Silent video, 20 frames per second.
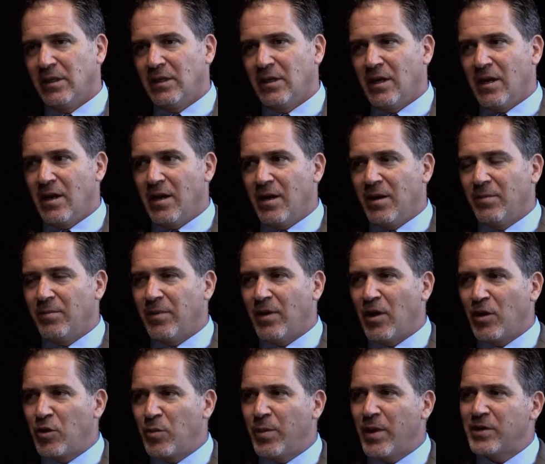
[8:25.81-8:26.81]

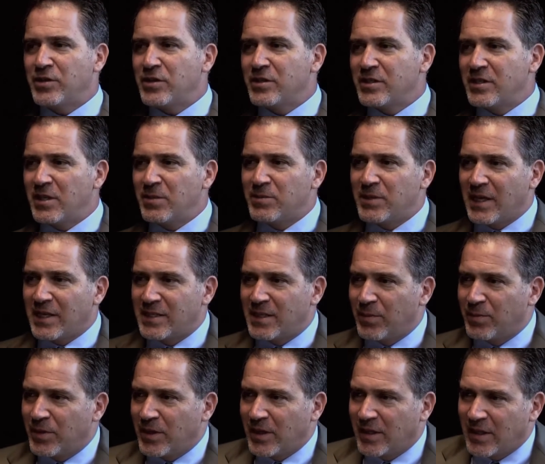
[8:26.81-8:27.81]
Occupation seems like
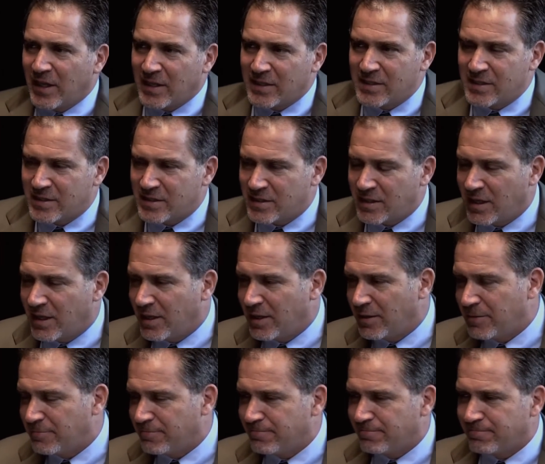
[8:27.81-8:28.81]
something that's
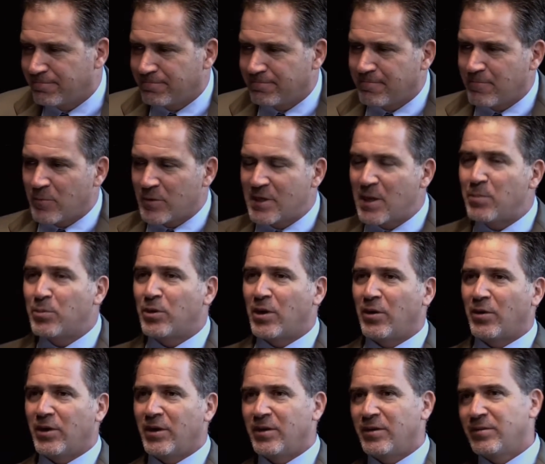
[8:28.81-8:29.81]

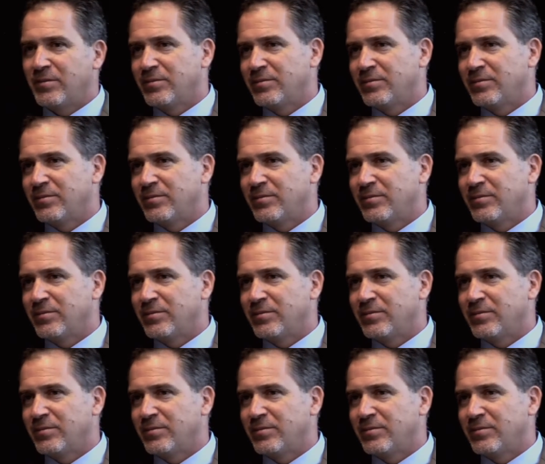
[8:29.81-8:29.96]
temporary.